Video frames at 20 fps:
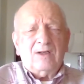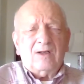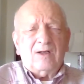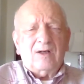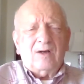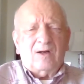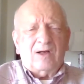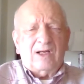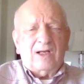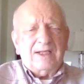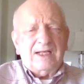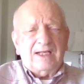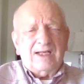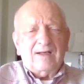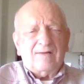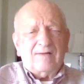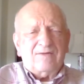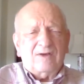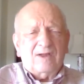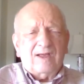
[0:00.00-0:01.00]
on the
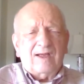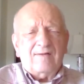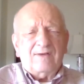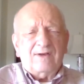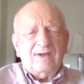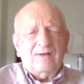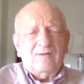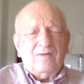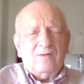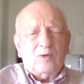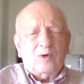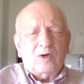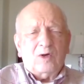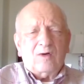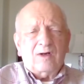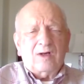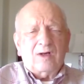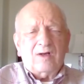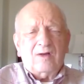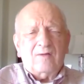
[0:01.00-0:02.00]
F-11
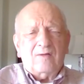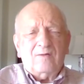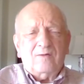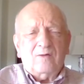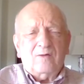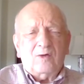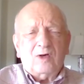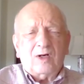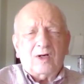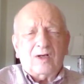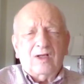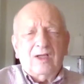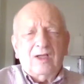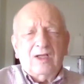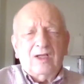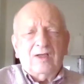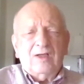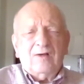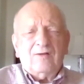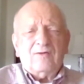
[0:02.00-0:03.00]
for
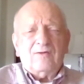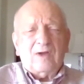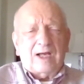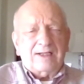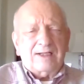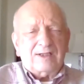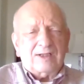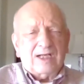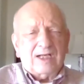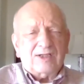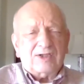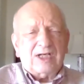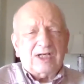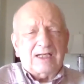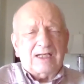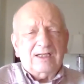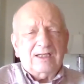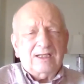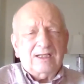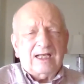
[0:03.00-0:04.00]
flight test
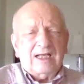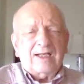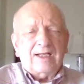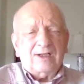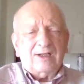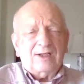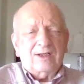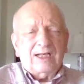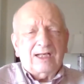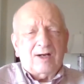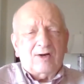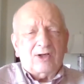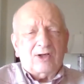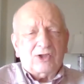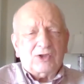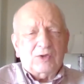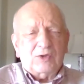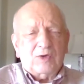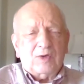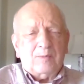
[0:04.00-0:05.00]
and carrier
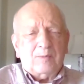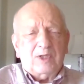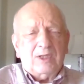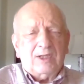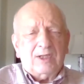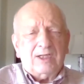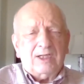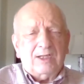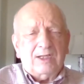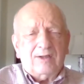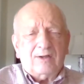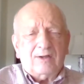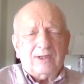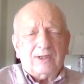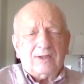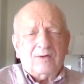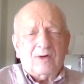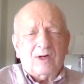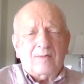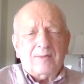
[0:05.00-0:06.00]
suitability here
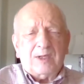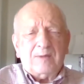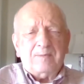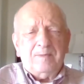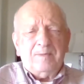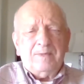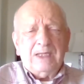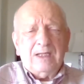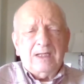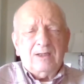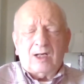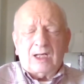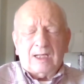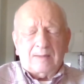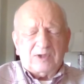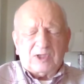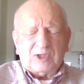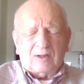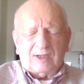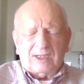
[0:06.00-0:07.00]
at Grumman. I'm
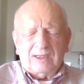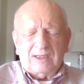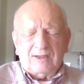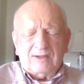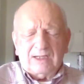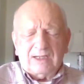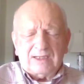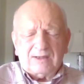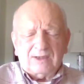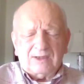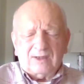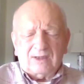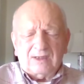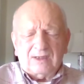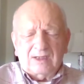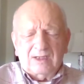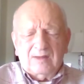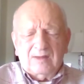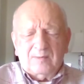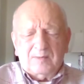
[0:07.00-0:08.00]
sorry, here at
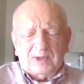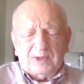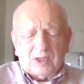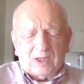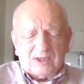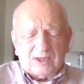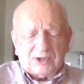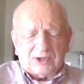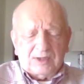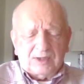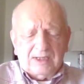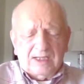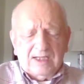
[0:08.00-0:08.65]
Patuxent.